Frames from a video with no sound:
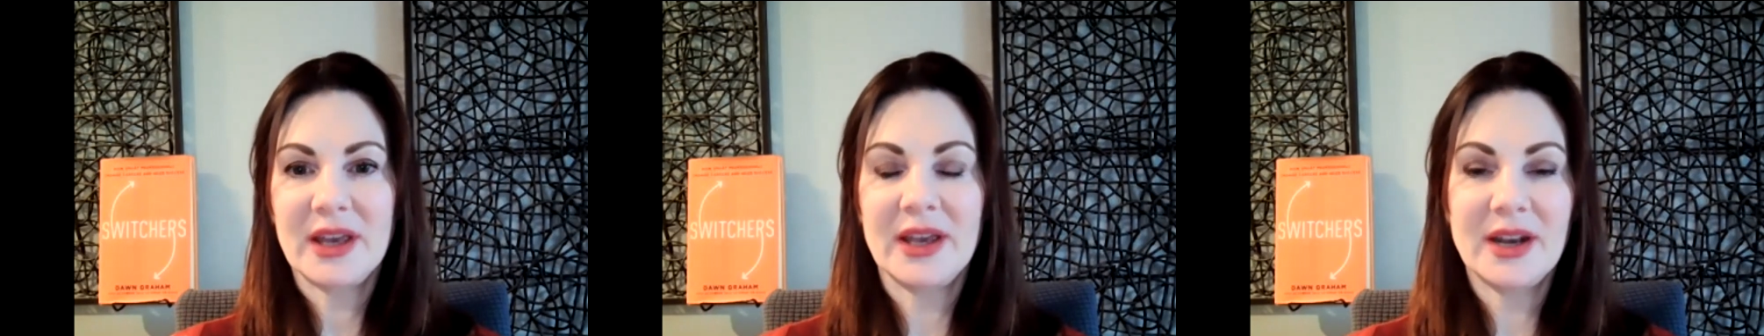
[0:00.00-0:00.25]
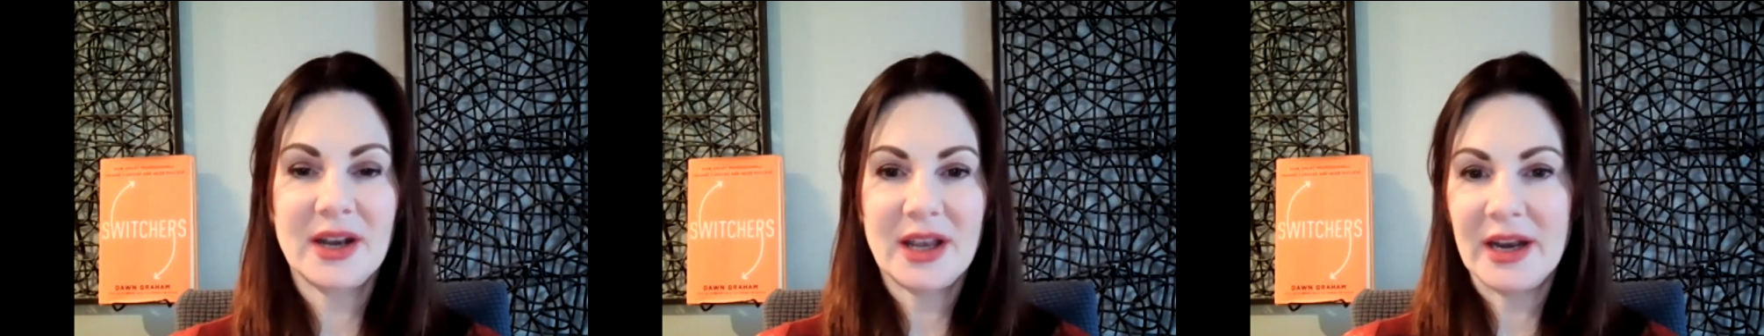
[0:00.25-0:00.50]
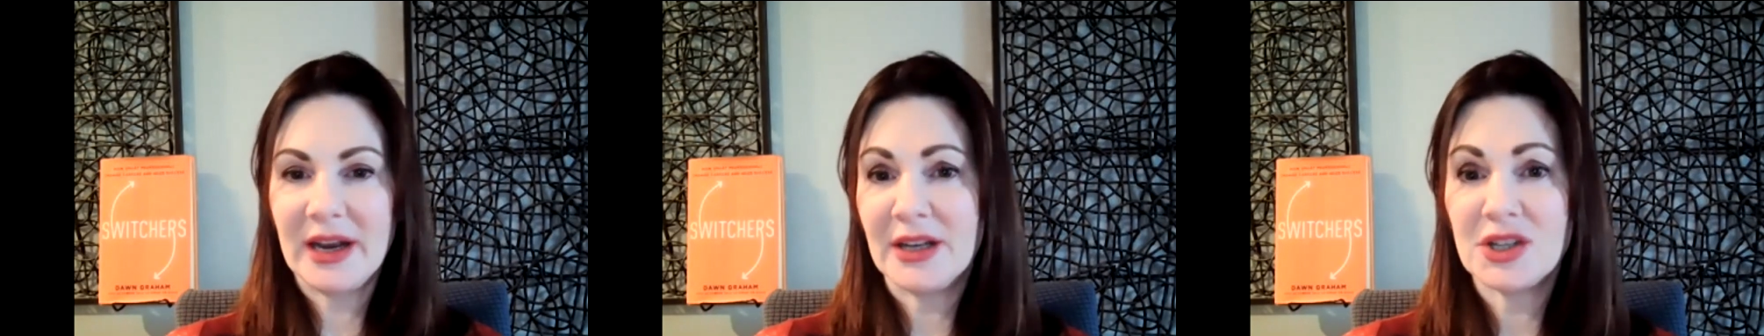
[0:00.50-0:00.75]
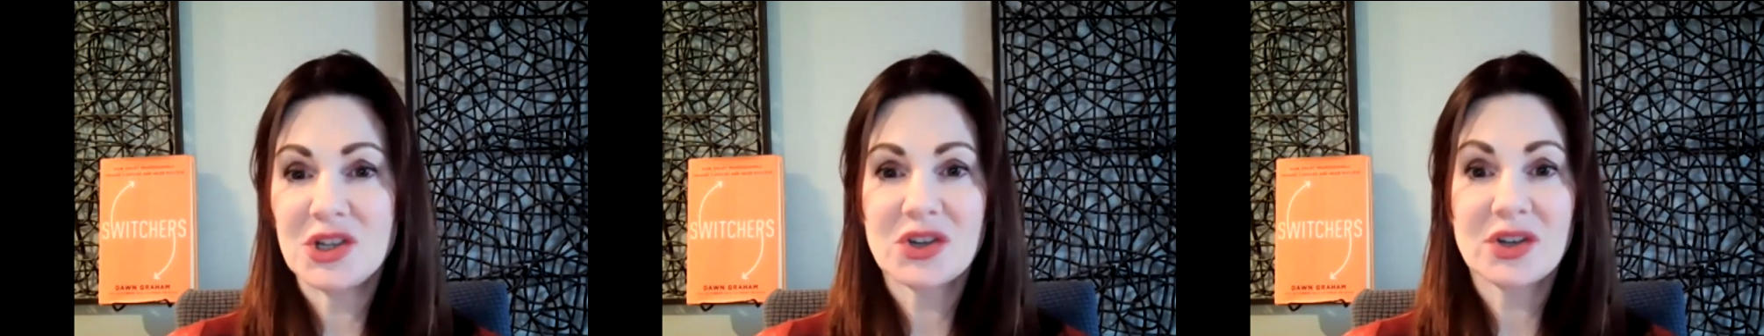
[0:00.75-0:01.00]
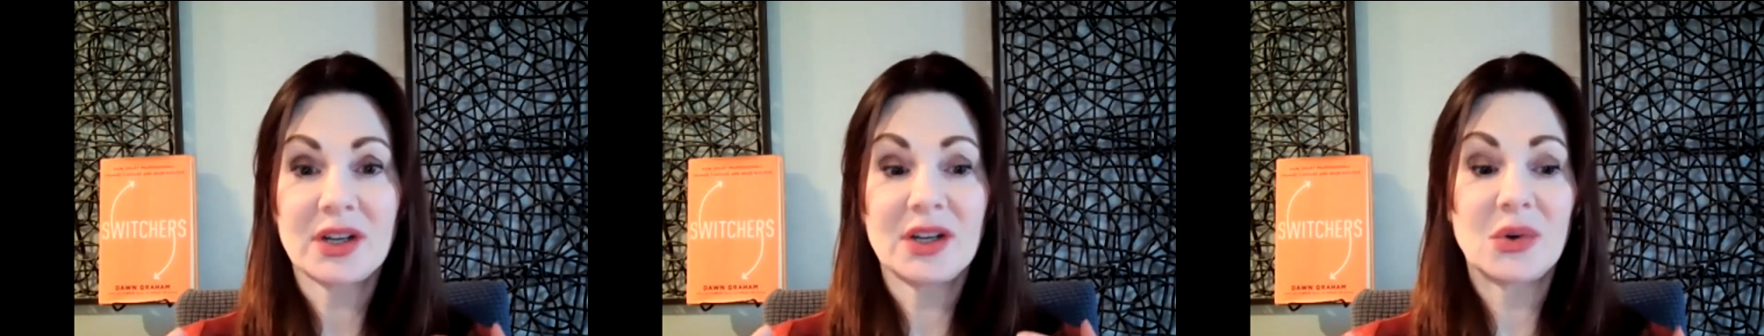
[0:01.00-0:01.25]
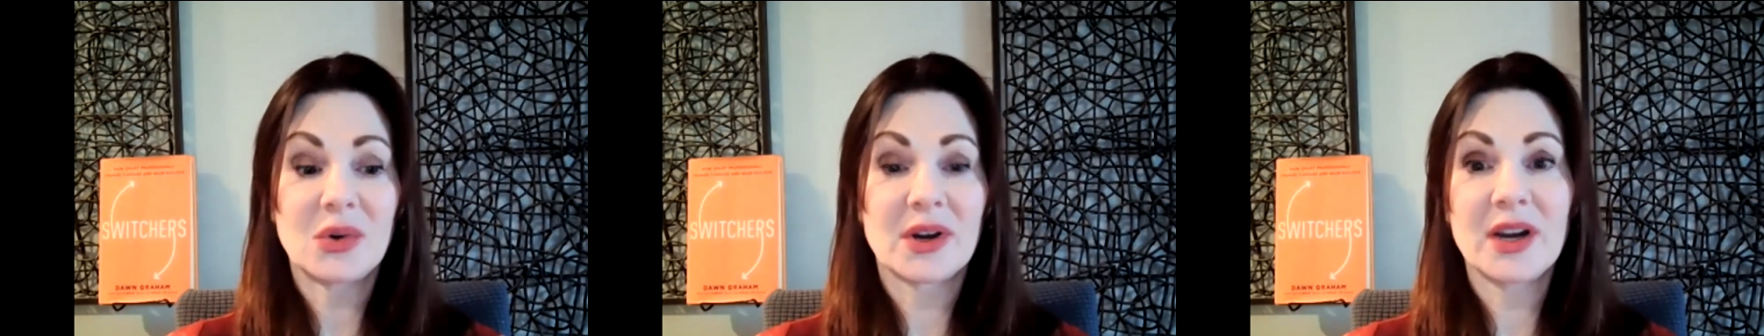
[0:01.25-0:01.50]
in an
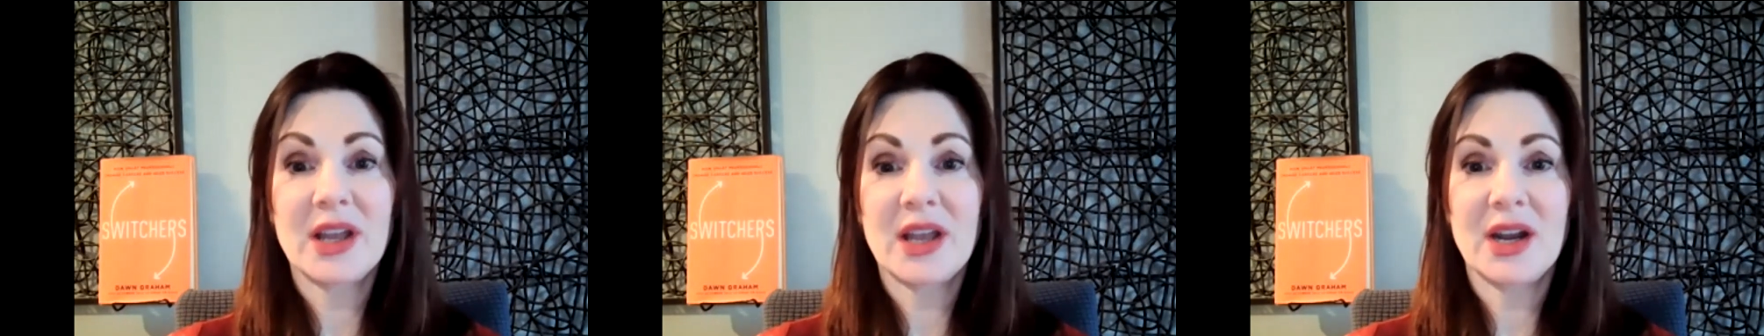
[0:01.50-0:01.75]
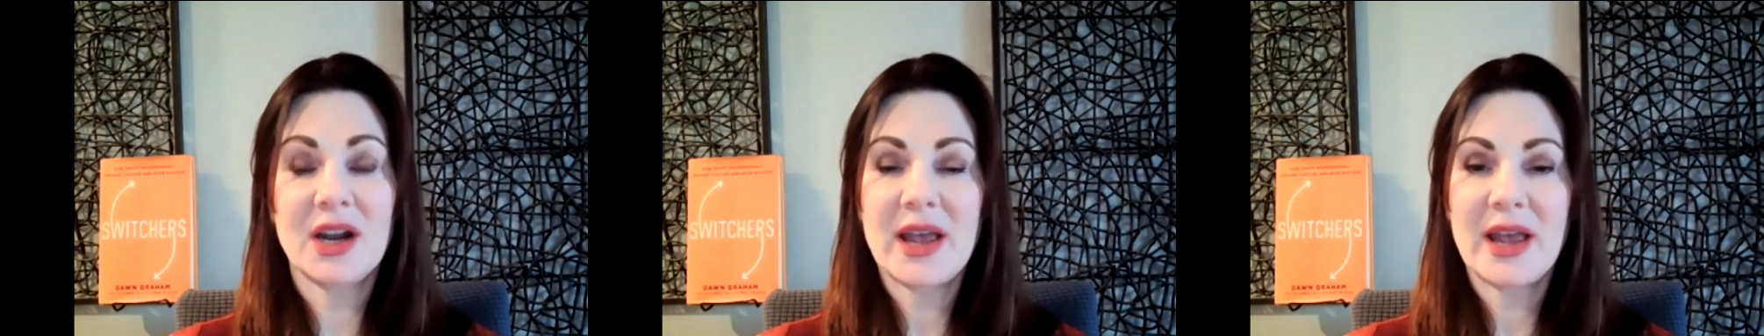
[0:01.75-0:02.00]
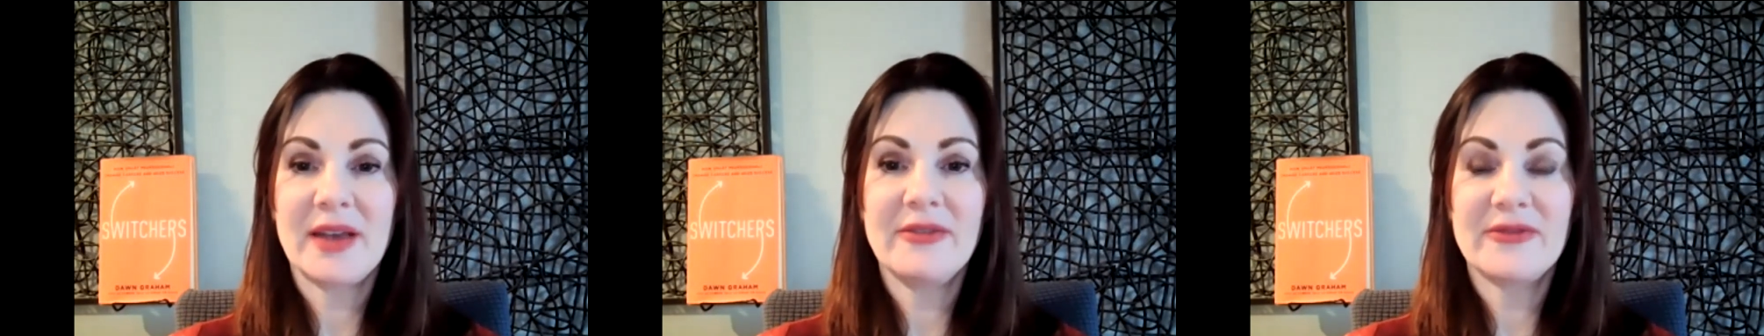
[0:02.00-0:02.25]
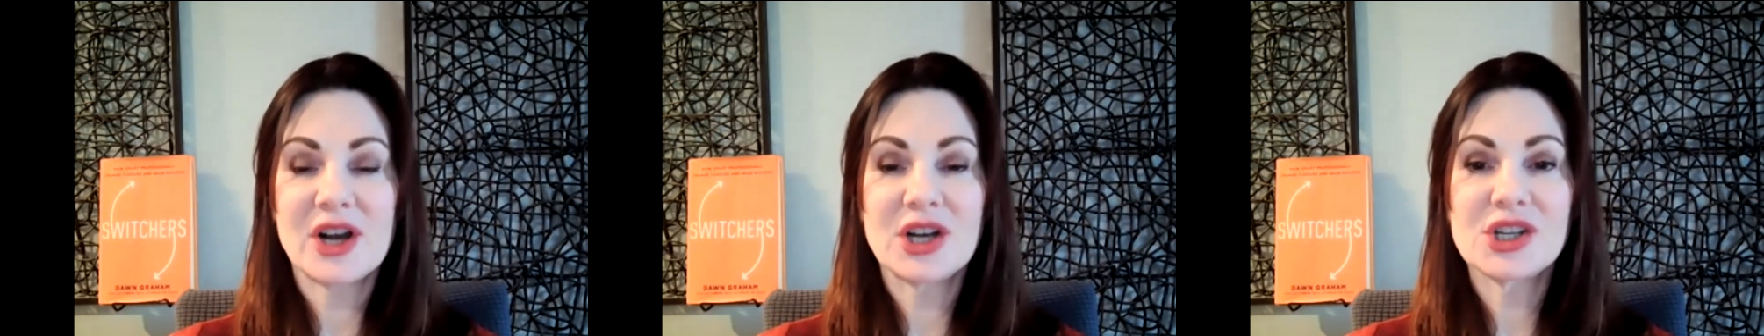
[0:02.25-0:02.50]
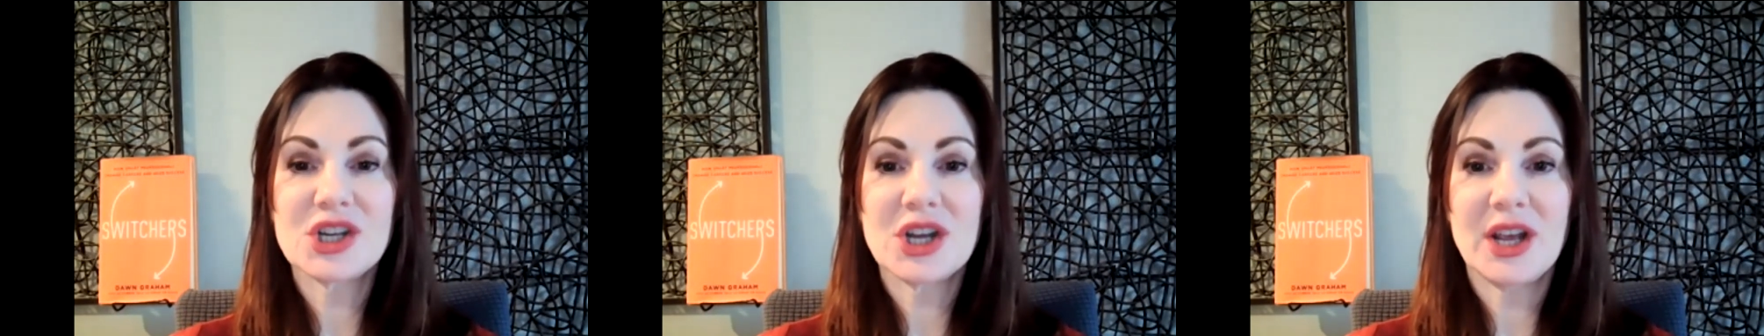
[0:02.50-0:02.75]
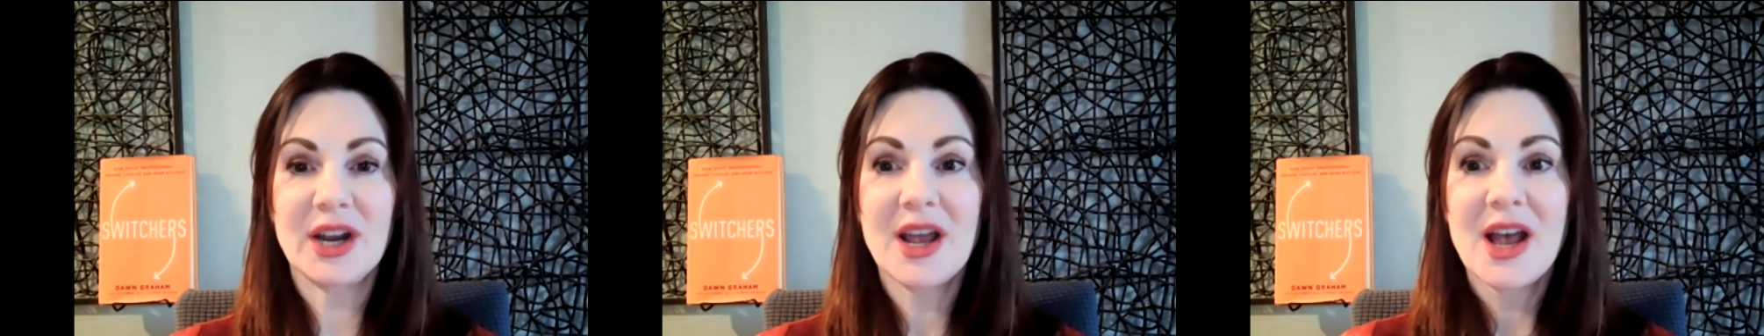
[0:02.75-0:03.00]
industry or in a
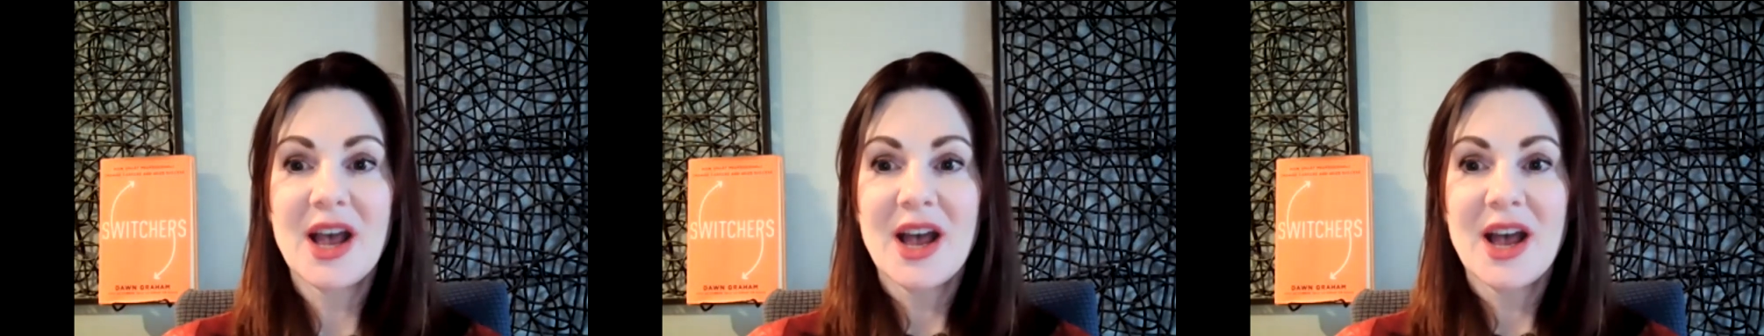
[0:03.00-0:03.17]
function